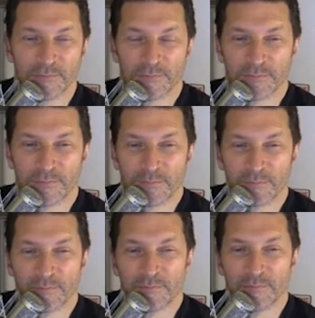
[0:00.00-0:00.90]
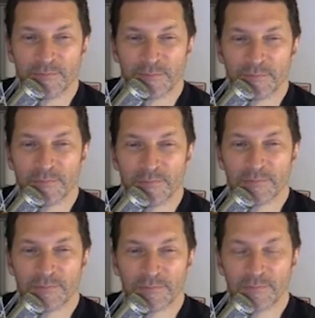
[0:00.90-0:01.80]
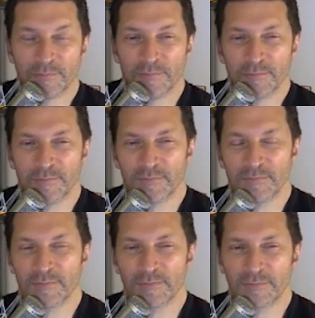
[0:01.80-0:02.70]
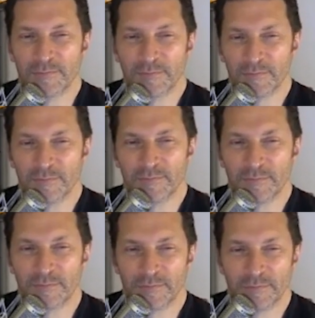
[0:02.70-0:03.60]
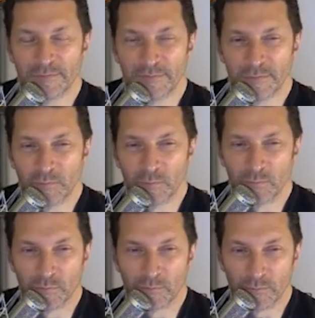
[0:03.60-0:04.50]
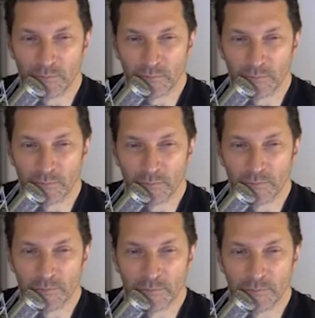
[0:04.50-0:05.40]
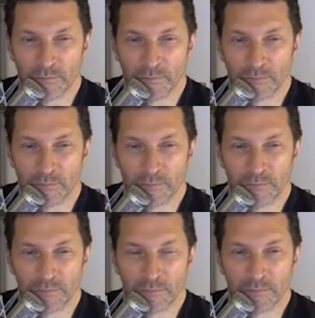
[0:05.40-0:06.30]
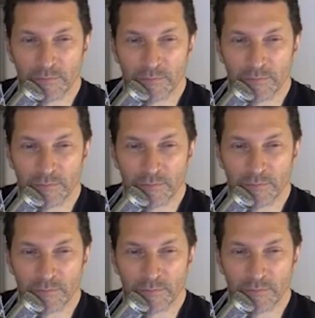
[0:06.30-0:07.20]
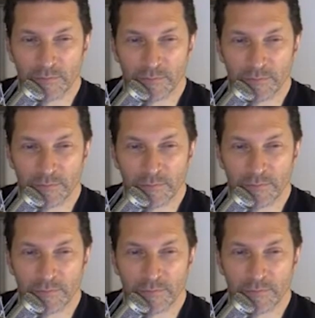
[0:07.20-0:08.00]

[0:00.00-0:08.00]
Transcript: The person shown says nothing.